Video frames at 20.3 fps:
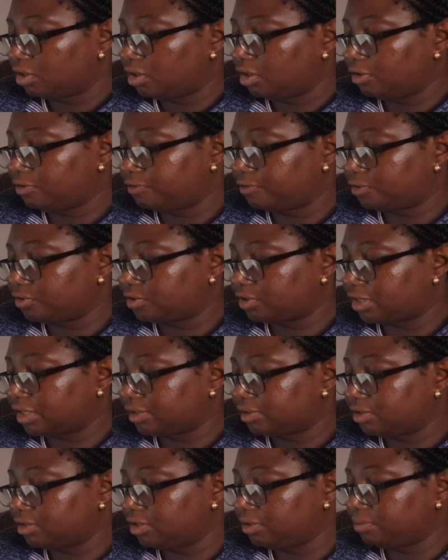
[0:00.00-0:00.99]

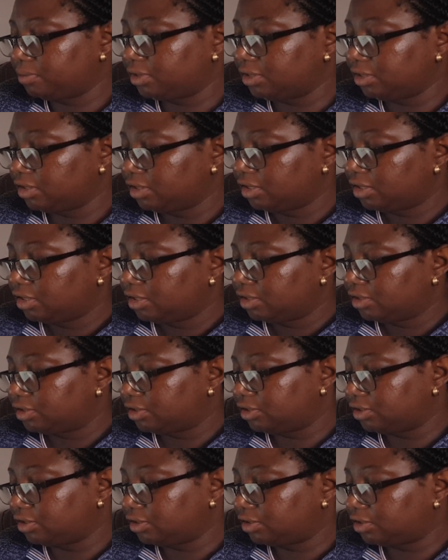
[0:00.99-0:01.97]
lymphocytes, namely T